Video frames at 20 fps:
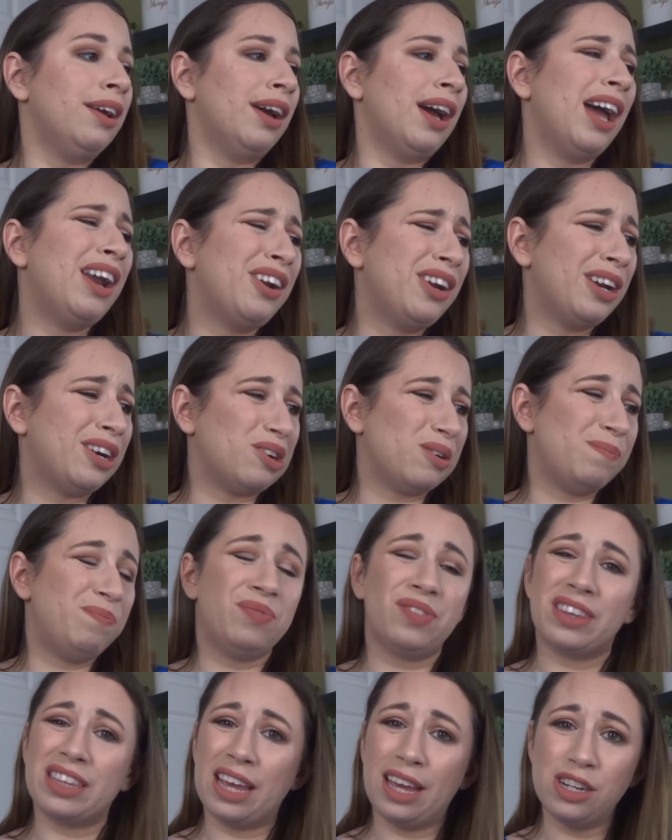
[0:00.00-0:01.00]
I don't know.
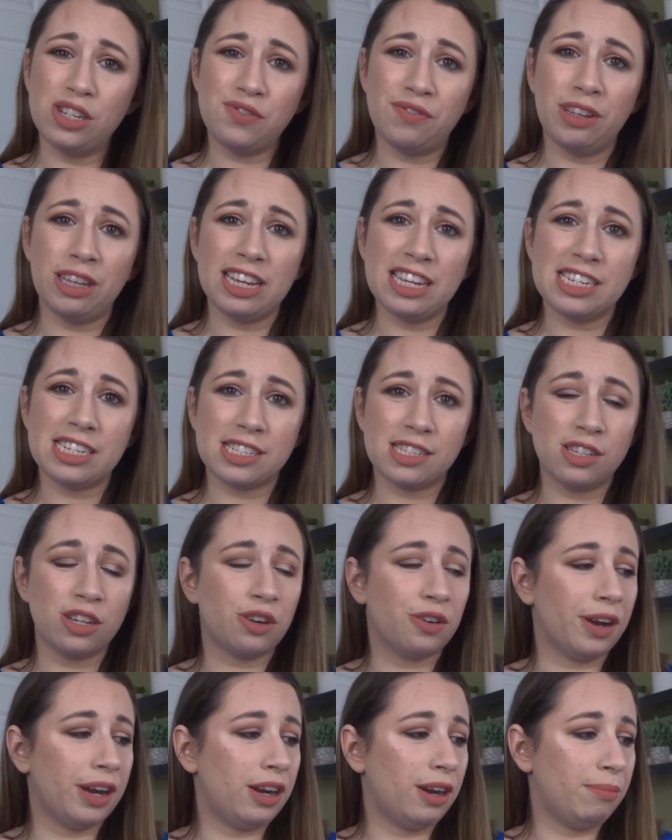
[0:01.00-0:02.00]
I just feel like it doesn't look
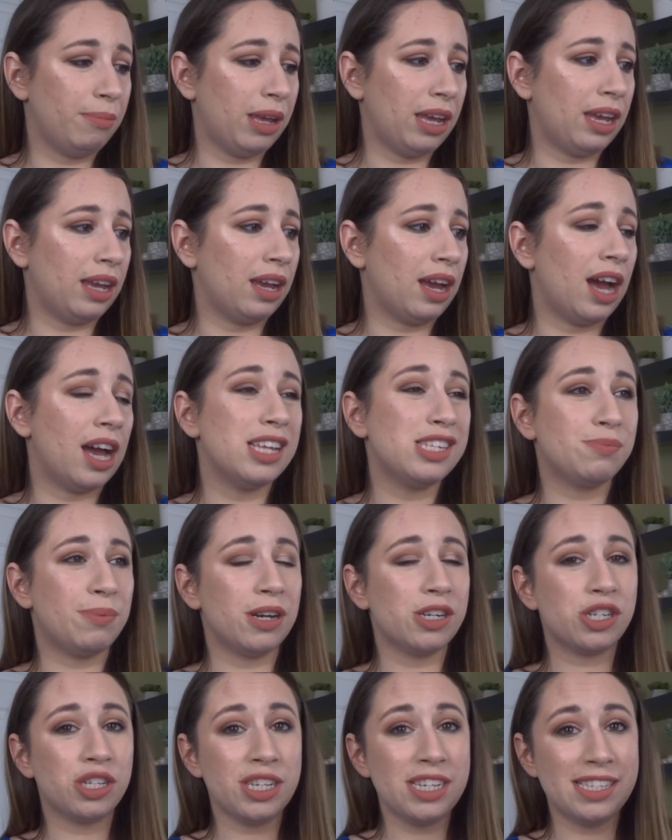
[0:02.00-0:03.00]
great on me,
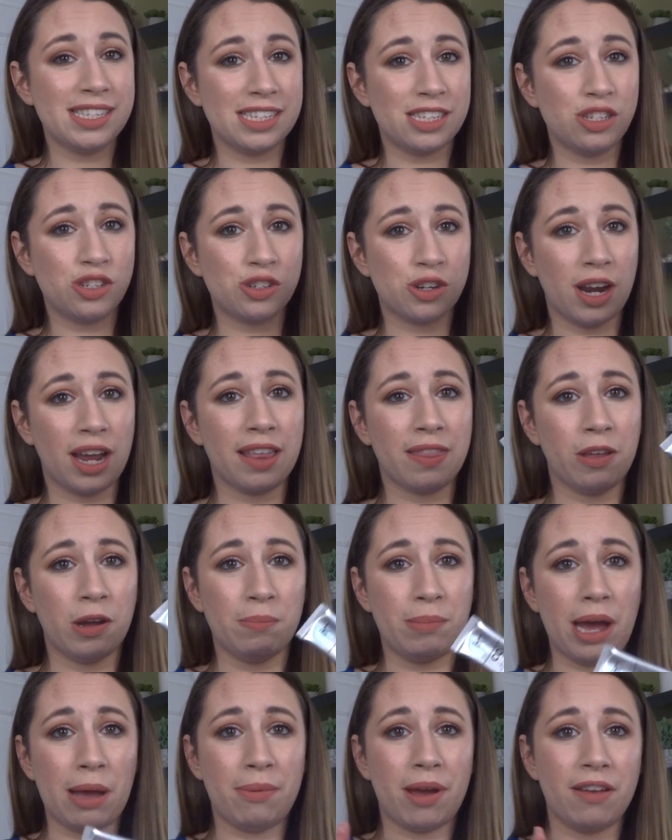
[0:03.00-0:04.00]
especially since trying their
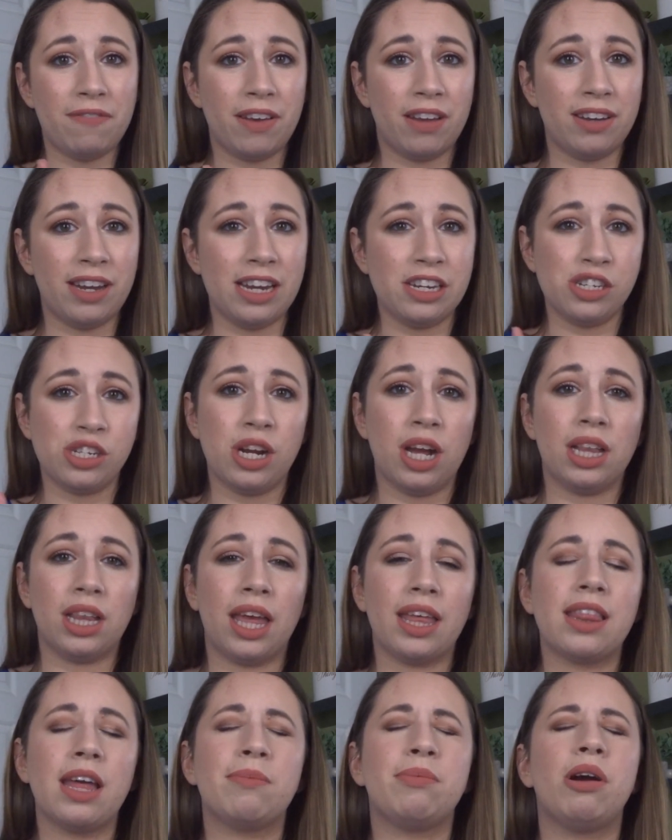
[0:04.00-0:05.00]
Bye Bye foundation. I
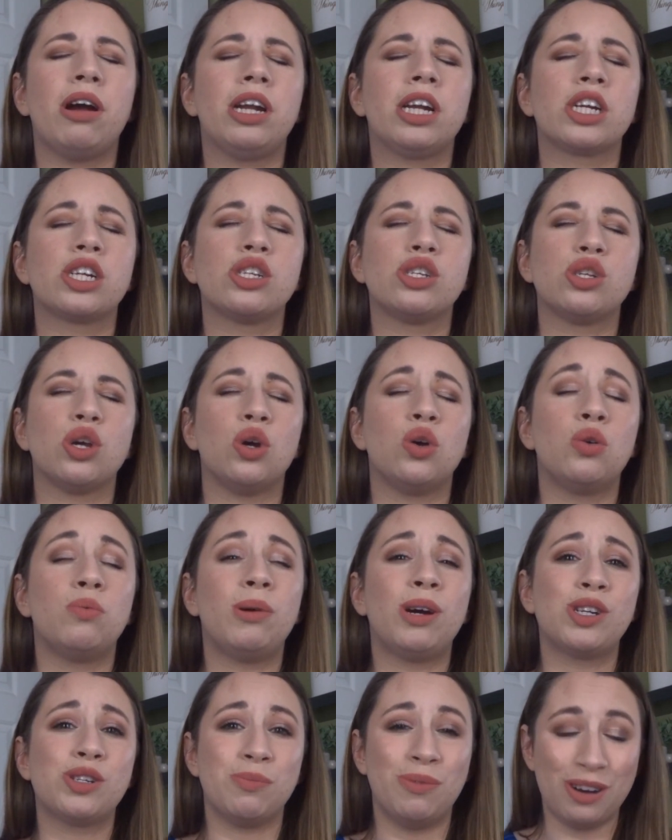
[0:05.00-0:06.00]
like that product so
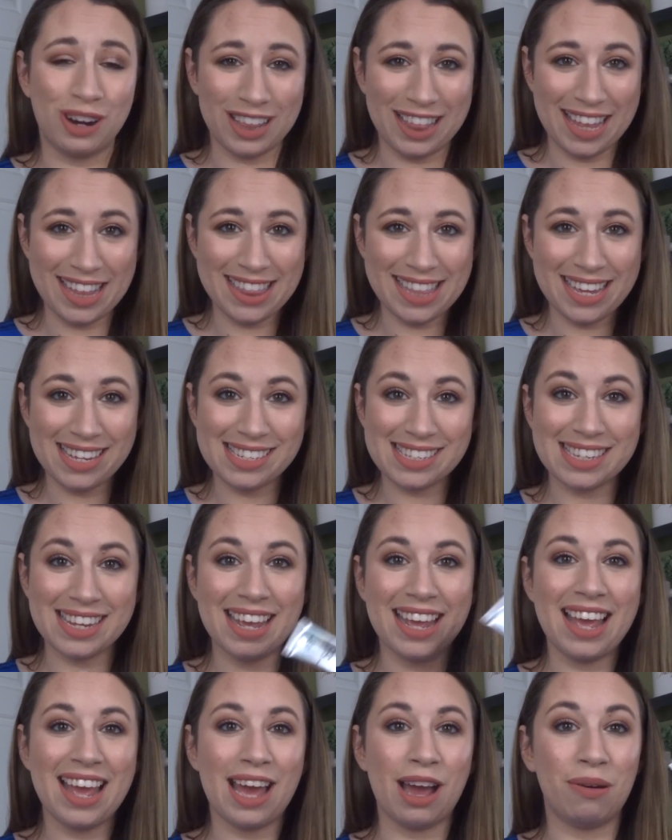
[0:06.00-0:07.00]
much more than this.
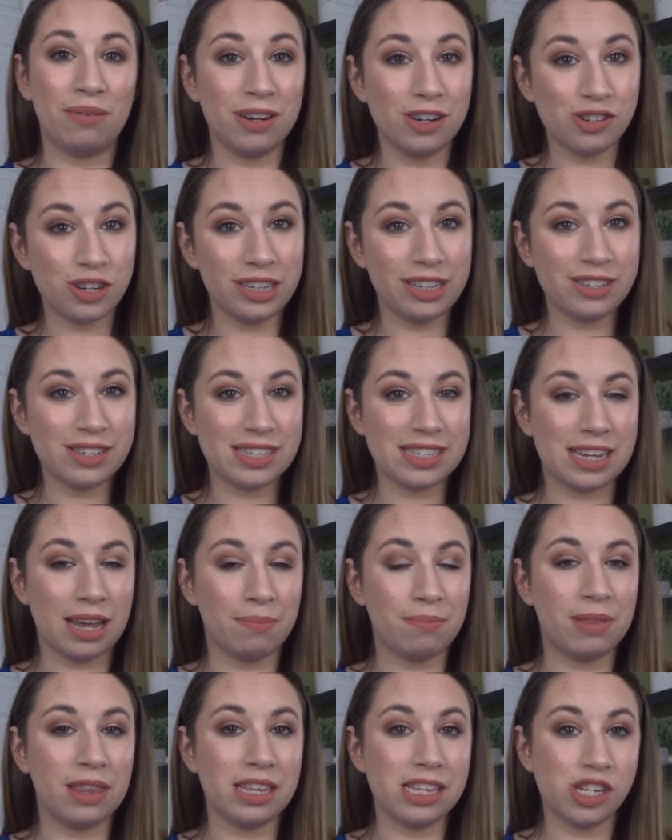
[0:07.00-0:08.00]
I want to try to use this
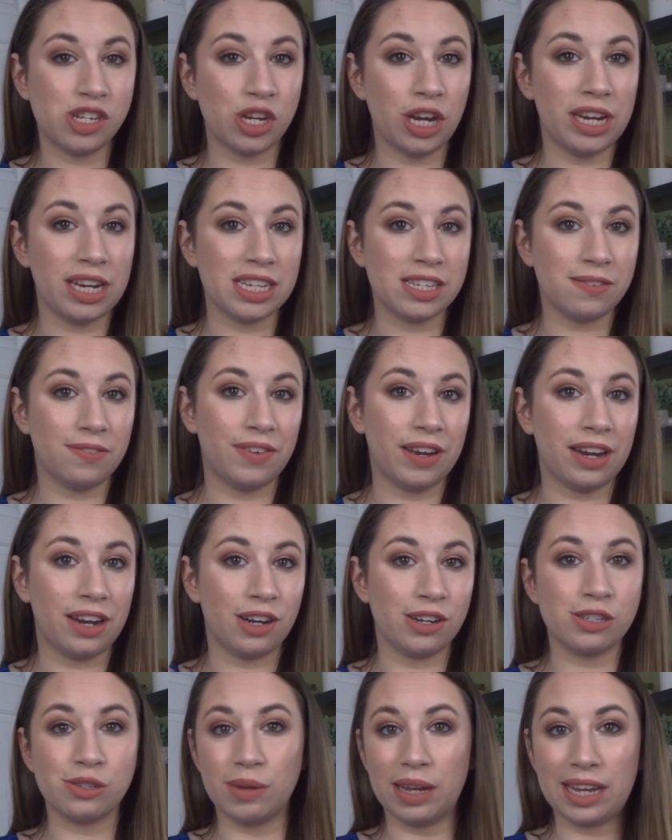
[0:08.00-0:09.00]
up. This shade is
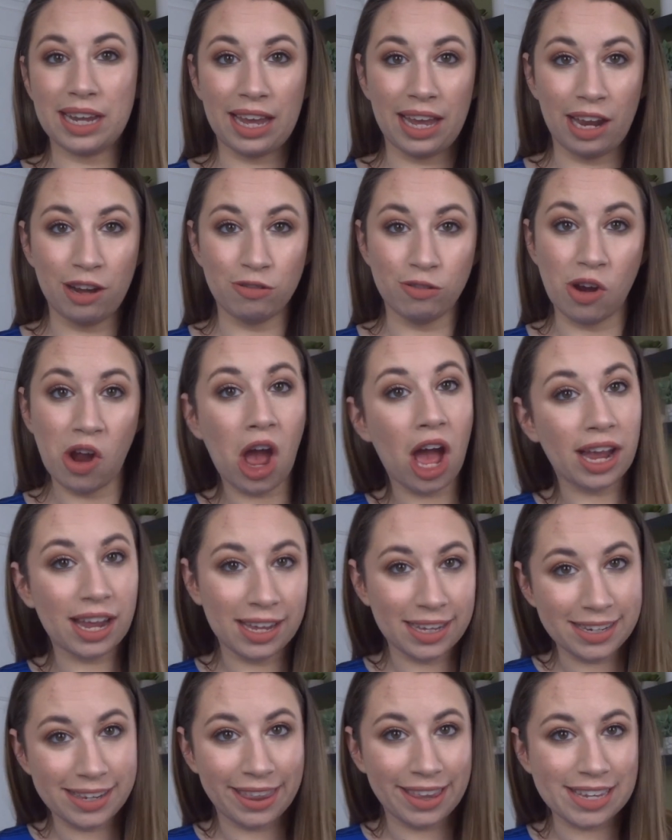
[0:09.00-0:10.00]
fair, so I can rock
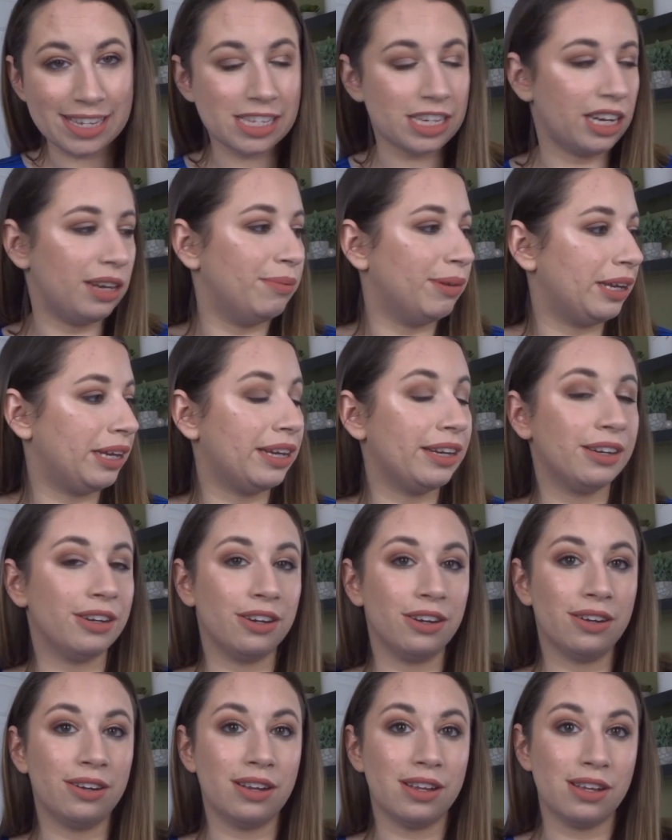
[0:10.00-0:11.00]
it this time of
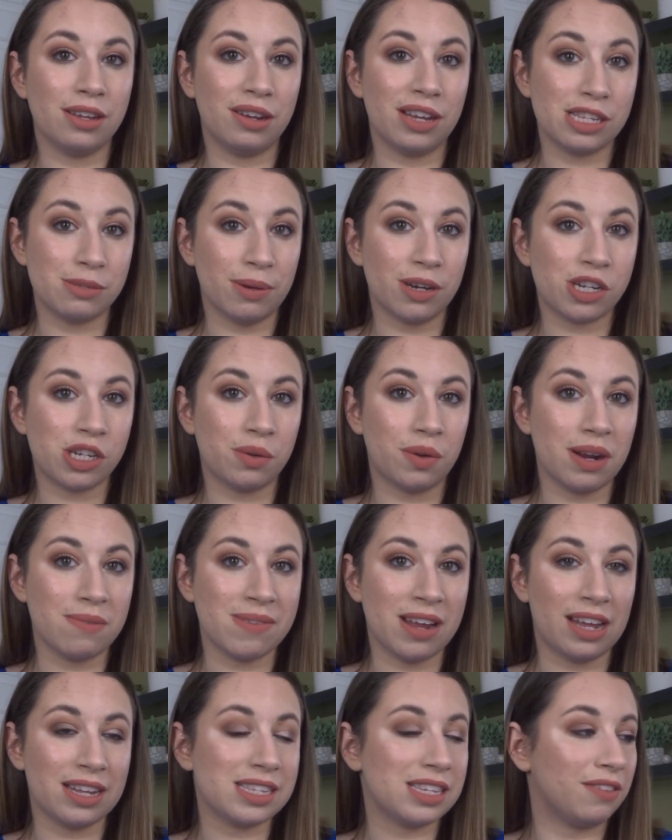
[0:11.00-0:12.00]
year, especially when I'm
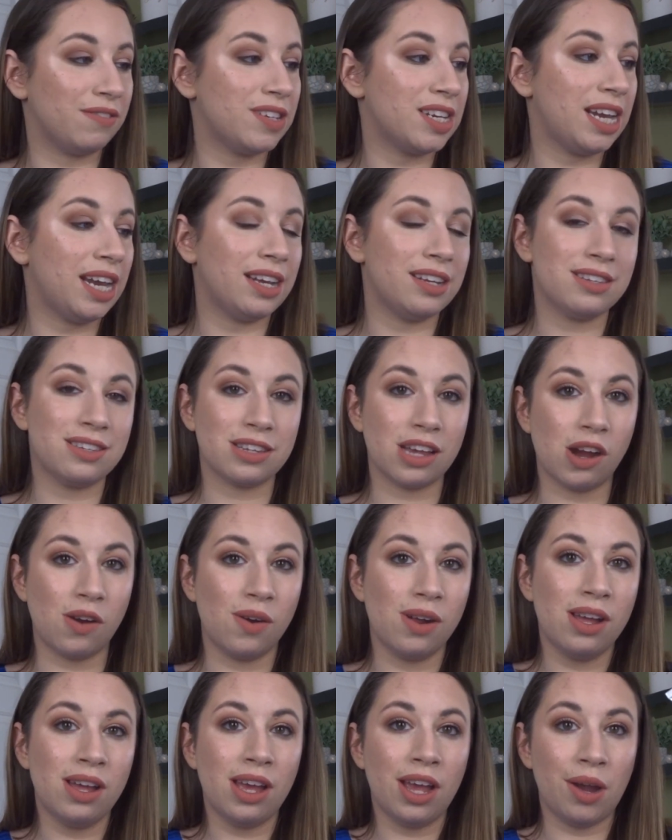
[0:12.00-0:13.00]
not self-tanned. So I
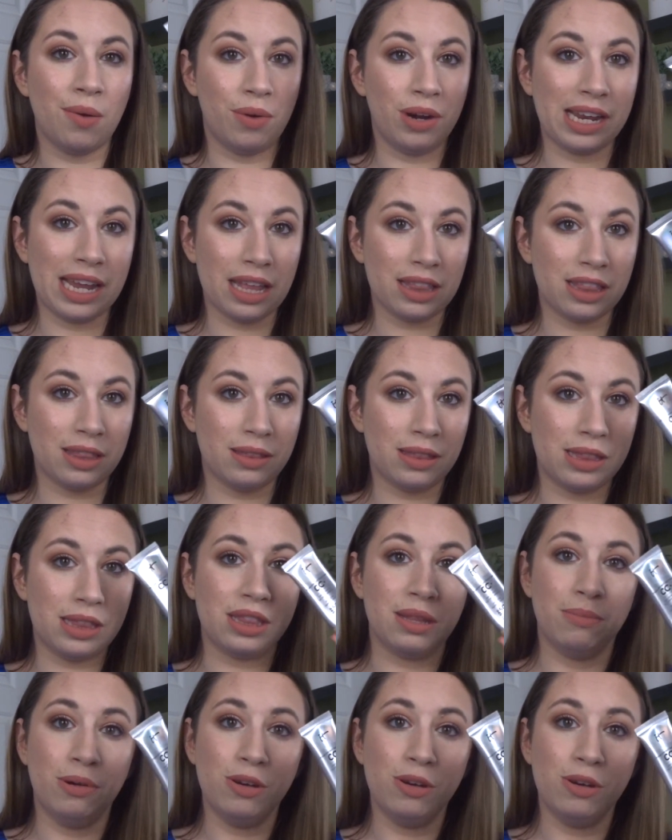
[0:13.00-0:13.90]
want to get the